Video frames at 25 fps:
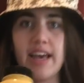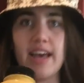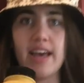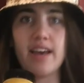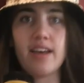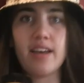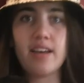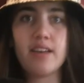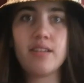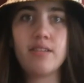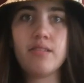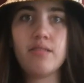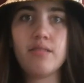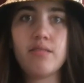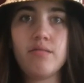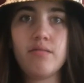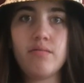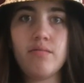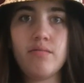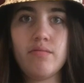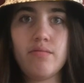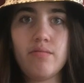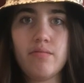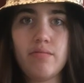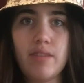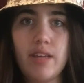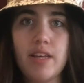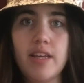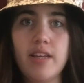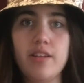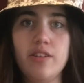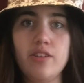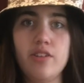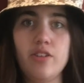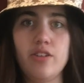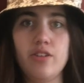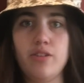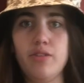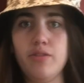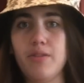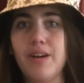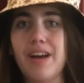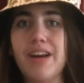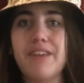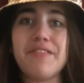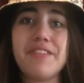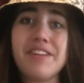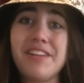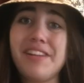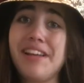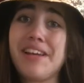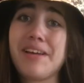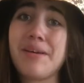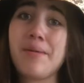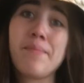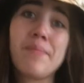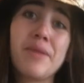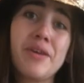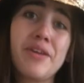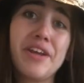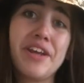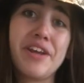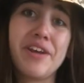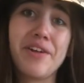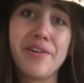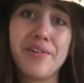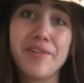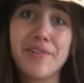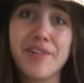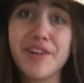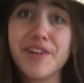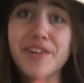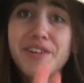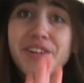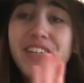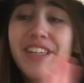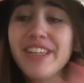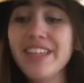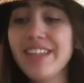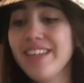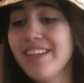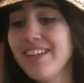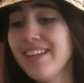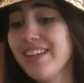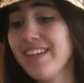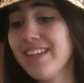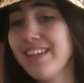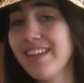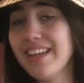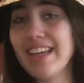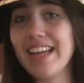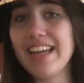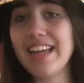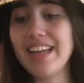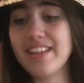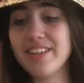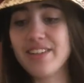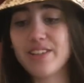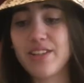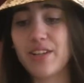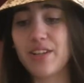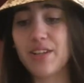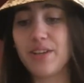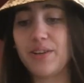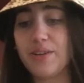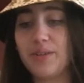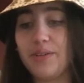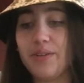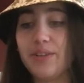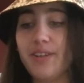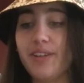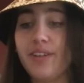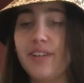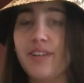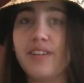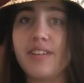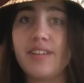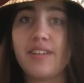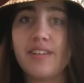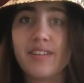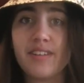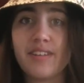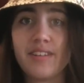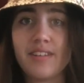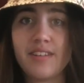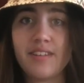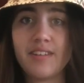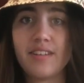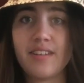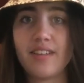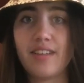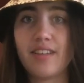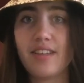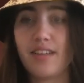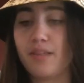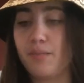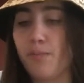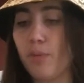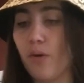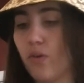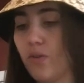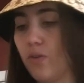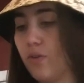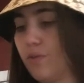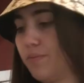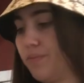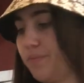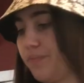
egg into, I feel like a beauty guru, into this bowl.